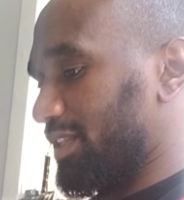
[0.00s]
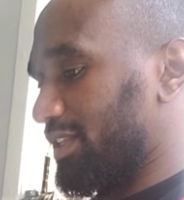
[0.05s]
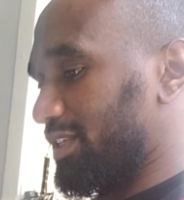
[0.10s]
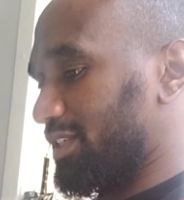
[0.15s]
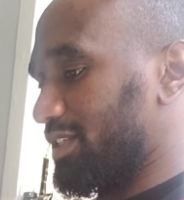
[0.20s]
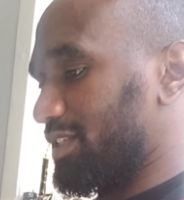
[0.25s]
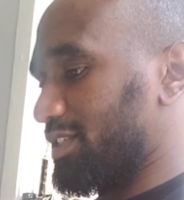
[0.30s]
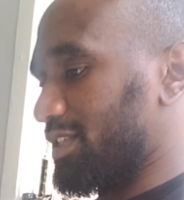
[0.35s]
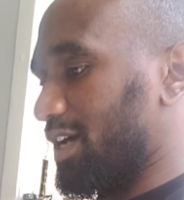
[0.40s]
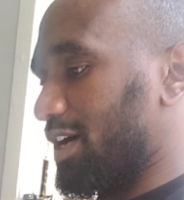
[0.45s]
This
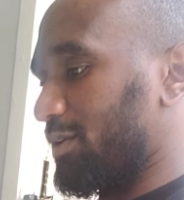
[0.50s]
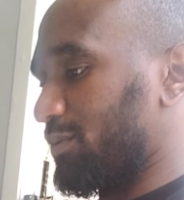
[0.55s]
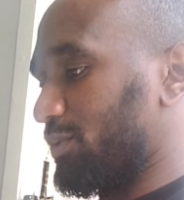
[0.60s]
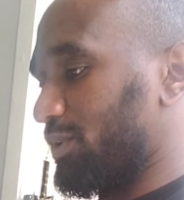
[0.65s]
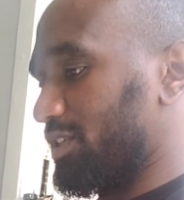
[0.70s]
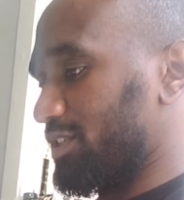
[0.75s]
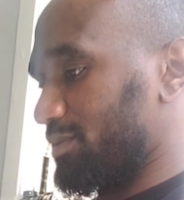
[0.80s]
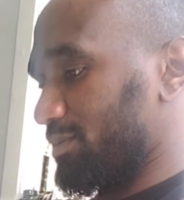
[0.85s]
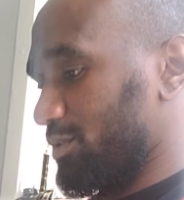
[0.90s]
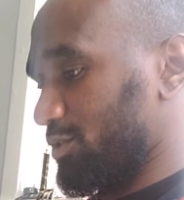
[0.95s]
is our
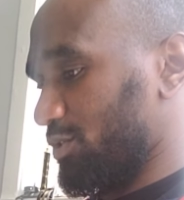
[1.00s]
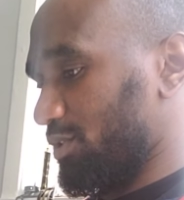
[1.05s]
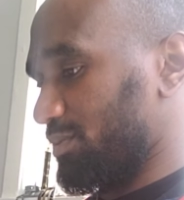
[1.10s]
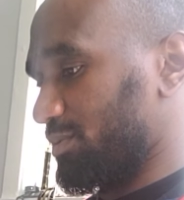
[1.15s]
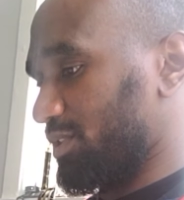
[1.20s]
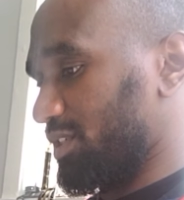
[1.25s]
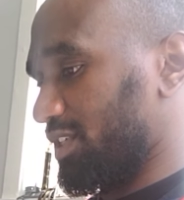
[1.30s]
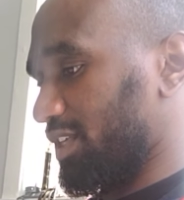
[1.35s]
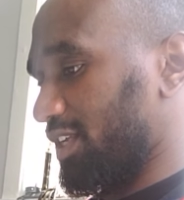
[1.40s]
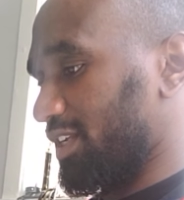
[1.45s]
wisdom. The
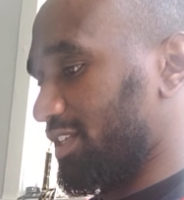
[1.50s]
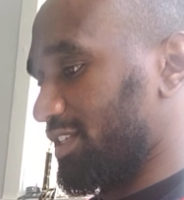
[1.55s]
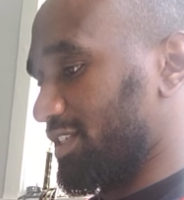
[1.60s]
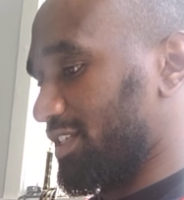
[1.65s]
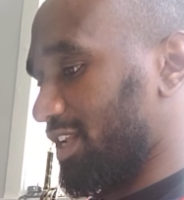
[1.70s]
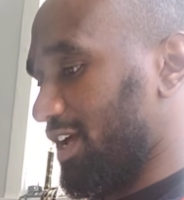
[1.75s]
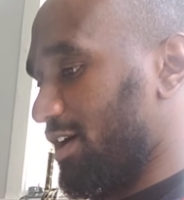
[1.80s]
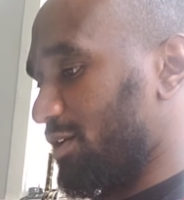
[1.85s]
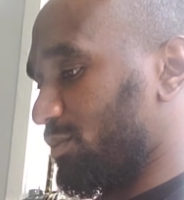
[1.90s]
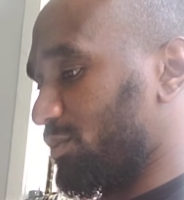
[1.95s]
scriptures say this is
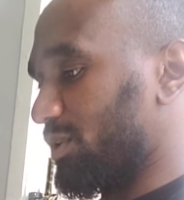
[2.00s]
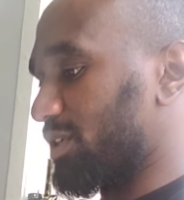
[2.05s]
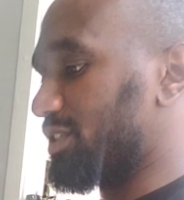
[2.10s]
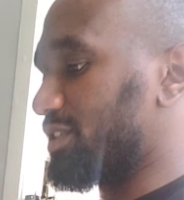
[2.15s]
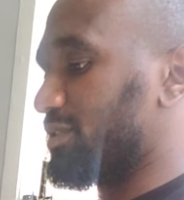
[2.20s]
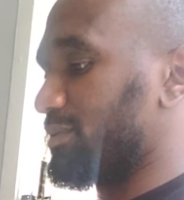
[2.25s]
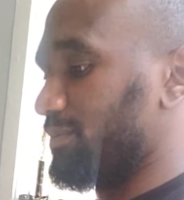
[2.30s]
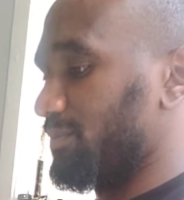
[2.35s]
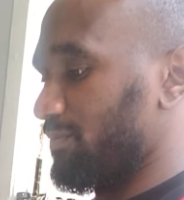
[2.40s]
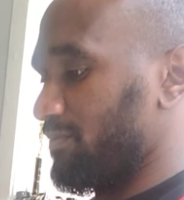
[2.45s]
our
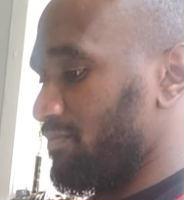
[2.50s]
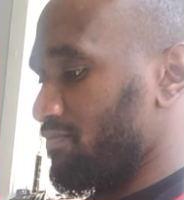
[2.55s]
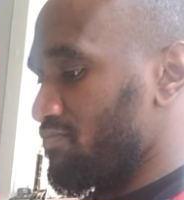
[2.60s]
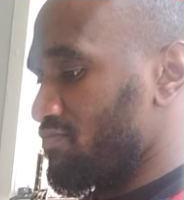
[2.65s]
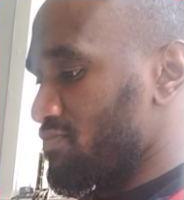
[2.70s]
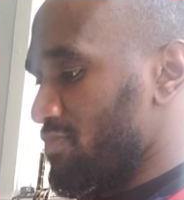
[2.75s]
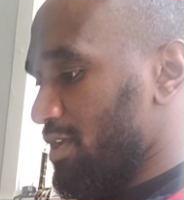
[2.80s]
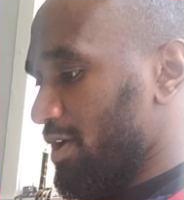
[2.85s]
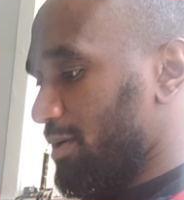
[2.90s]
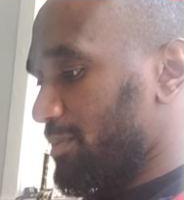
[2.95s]
wisdom
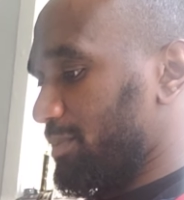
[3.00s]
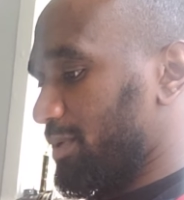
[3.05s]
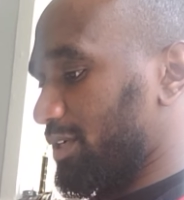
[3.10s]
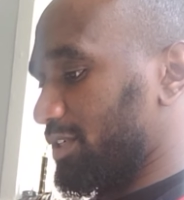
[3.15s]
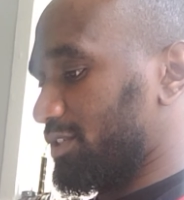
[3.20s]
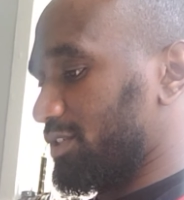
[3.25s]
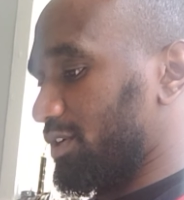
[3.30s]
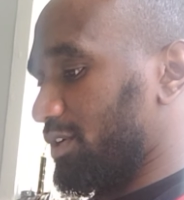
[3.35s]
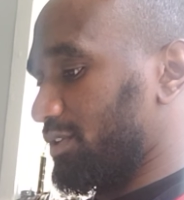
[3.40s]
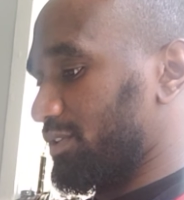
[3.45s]

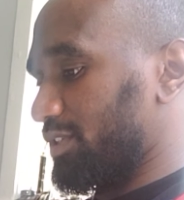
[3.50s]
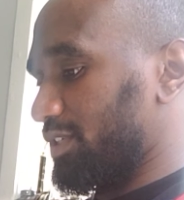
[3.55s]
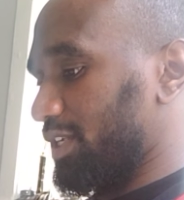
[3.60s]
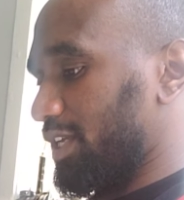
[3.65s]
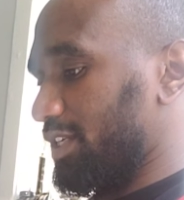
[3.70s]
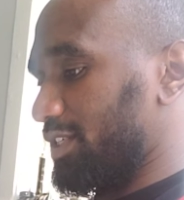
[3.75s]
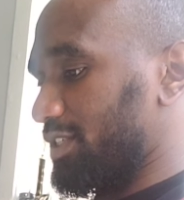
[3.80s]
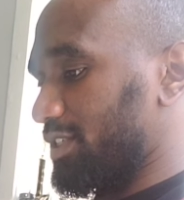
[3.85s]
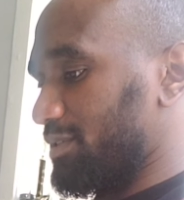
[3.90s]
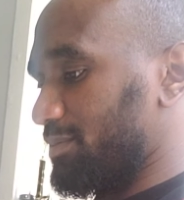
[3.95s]
amongst all the
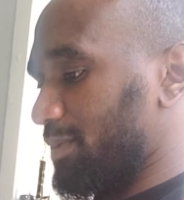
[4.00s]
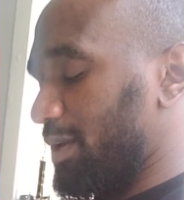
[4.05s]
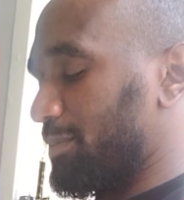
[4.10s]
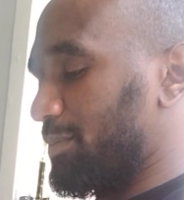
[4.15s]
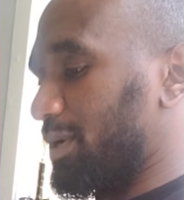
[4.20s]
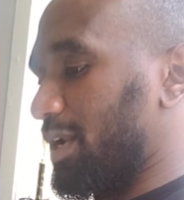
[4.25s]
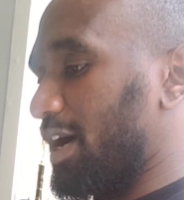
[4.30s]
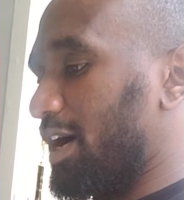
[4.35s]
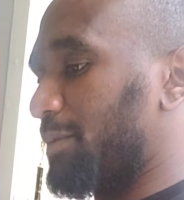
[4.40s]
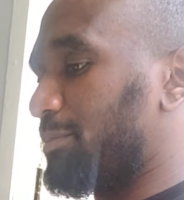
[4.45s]
nations, man.
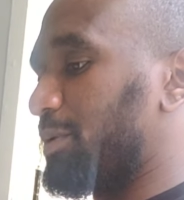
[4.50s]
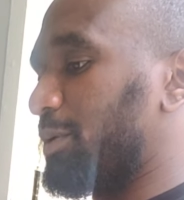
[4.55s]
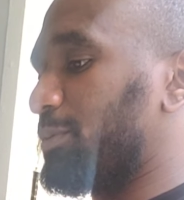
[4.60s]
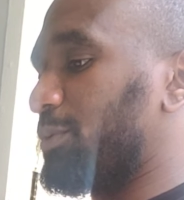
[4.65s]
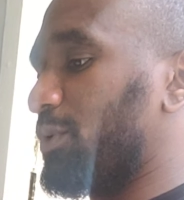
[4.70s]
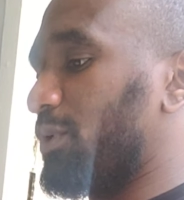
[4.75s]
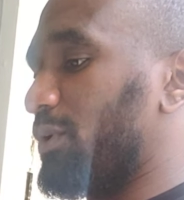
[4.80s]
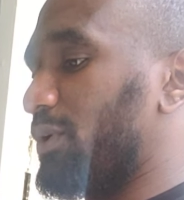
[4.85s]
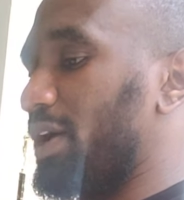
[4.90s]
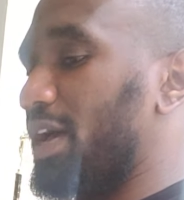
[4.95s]
But our
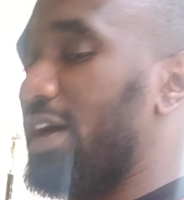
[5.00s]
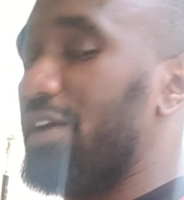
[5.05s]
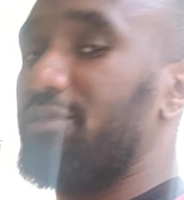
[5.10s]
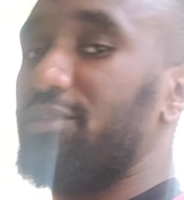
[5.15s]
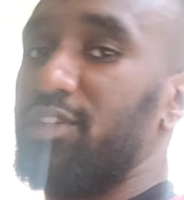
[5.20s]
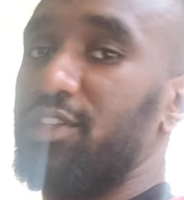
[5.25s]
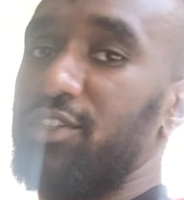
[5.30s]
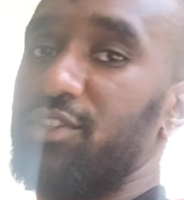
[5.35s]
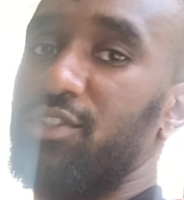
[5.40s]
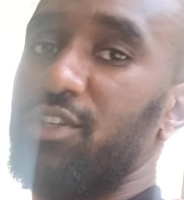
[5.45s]
people don't have
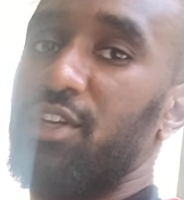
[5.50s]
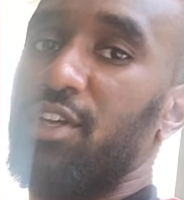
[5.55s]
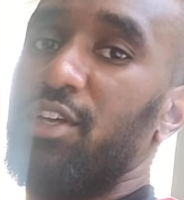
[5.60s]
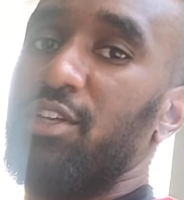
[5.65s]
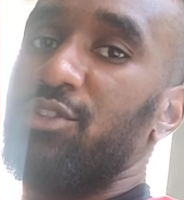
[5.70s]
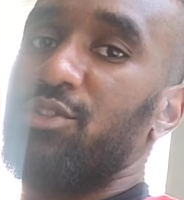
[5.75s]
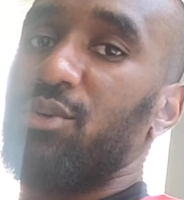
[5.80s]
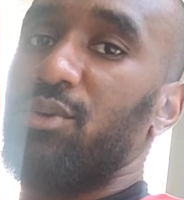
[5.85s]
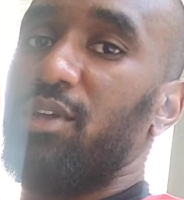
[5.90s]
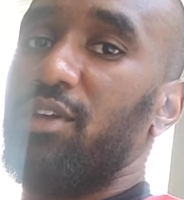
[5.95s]
this,
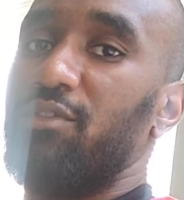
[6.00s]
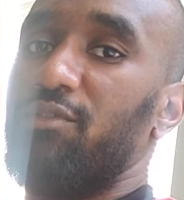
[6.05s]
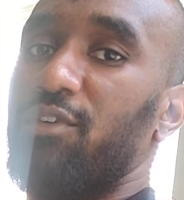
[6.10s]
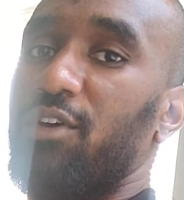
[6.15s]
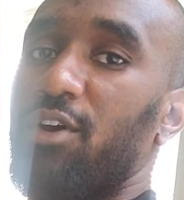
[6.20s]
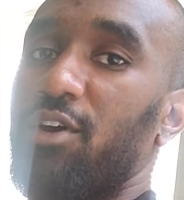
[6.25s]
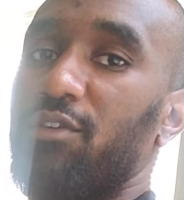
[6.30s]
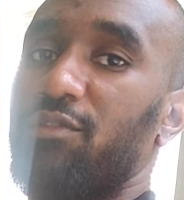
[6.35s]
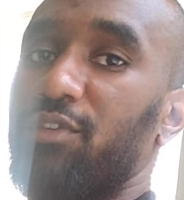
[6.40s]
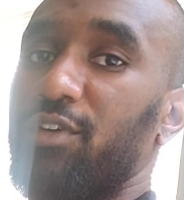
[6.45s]
so they
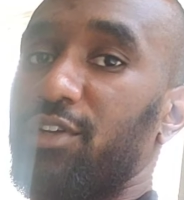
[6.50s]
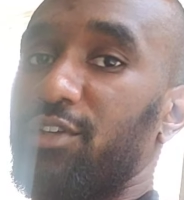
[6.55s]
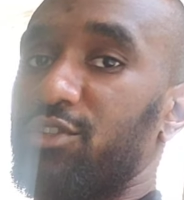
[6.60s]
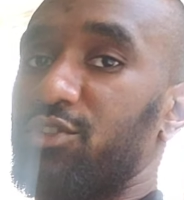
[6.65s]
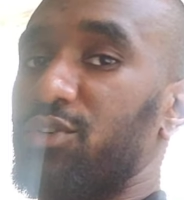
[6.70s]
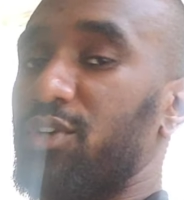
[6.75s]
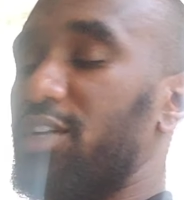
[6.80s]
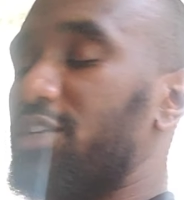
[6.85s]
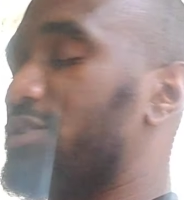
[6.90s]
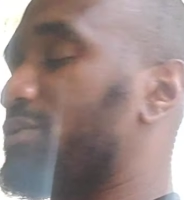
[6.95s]
fall for the
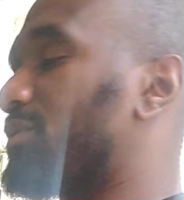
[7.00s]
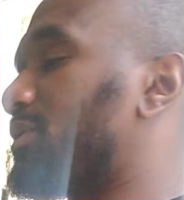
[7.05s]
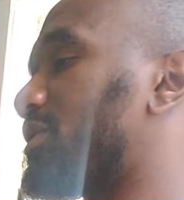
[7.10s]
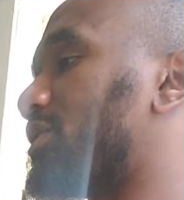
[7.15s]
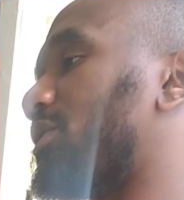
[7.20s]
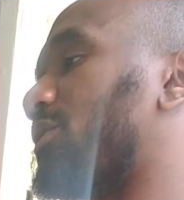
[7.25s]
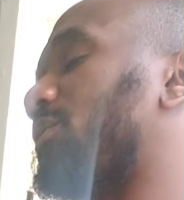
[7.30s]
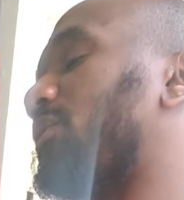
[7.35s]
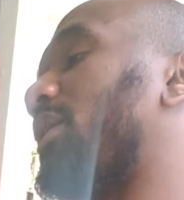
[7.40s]
treacheries and the